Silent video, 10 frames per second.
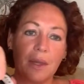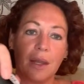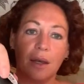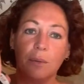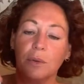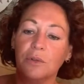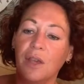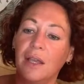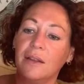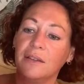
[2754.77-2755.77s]
And we'll
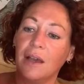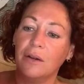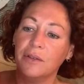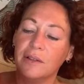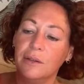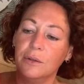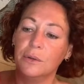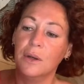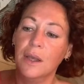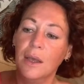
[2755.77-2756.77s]
take this out of his
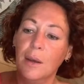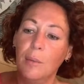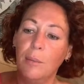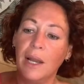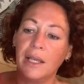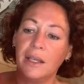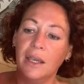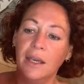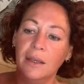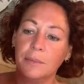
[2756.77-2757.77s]
little
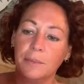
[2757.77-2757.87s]
blanket.